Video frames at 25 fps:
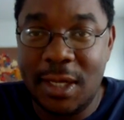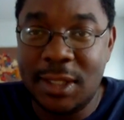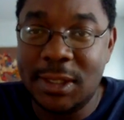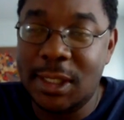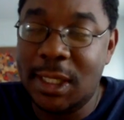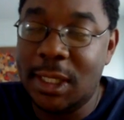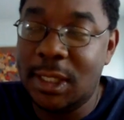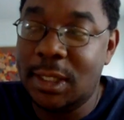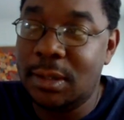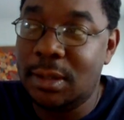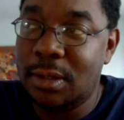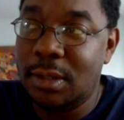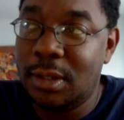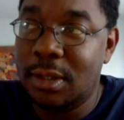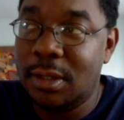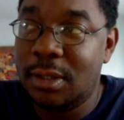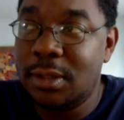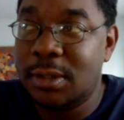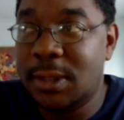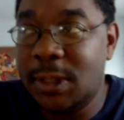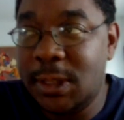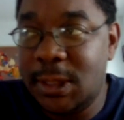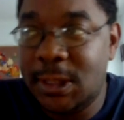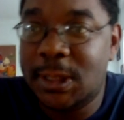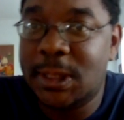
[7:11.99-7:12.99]
I was like,
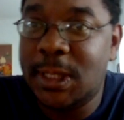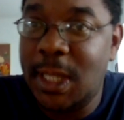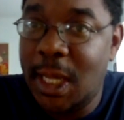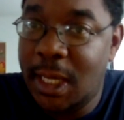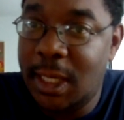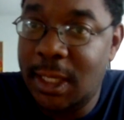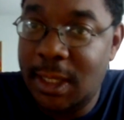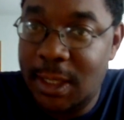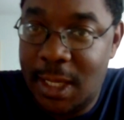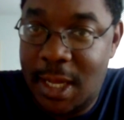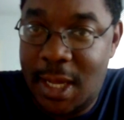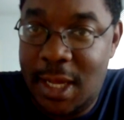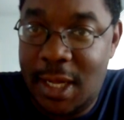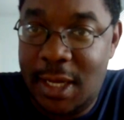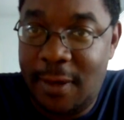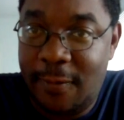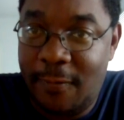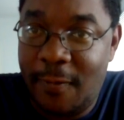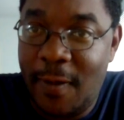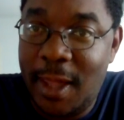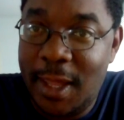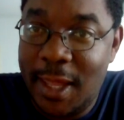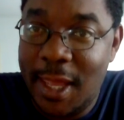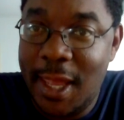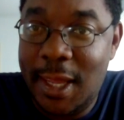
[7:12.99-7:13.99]
just stand in line.
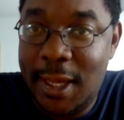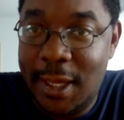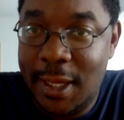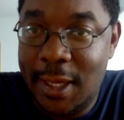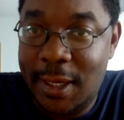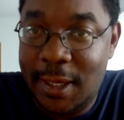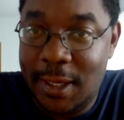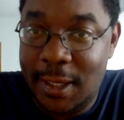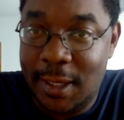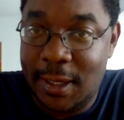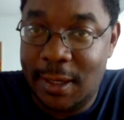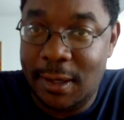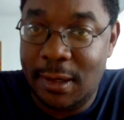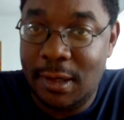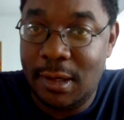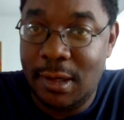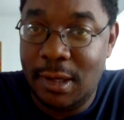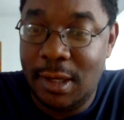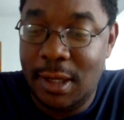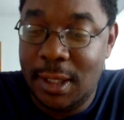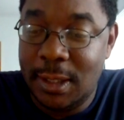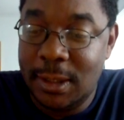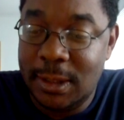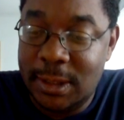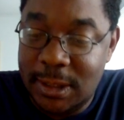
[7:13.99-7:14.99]
If I can't get in,
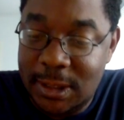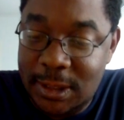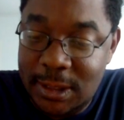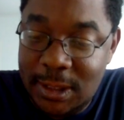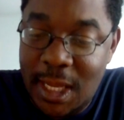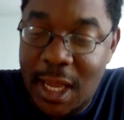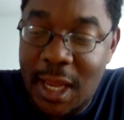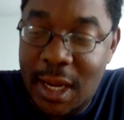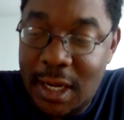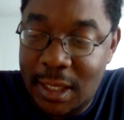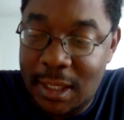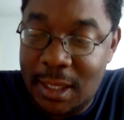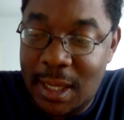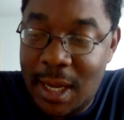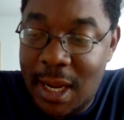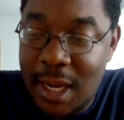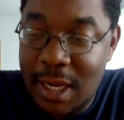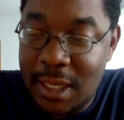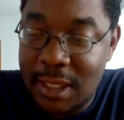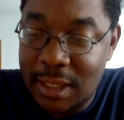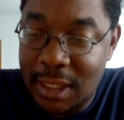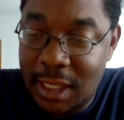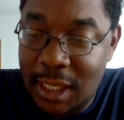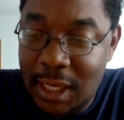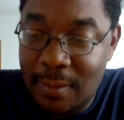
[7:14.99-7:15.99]
just stand in
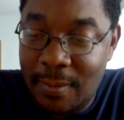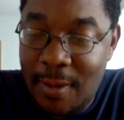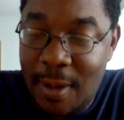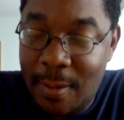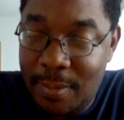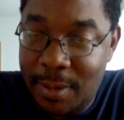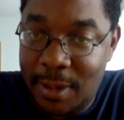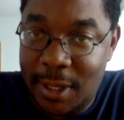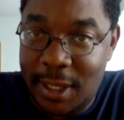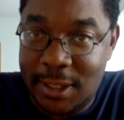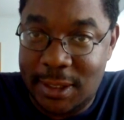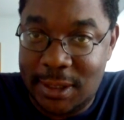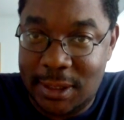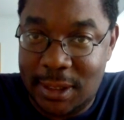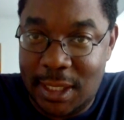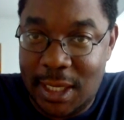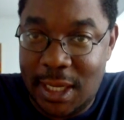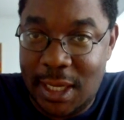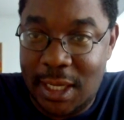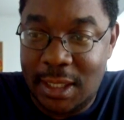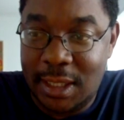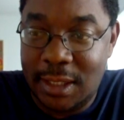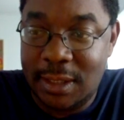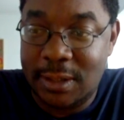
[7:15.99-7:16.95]
line, keep my place in line.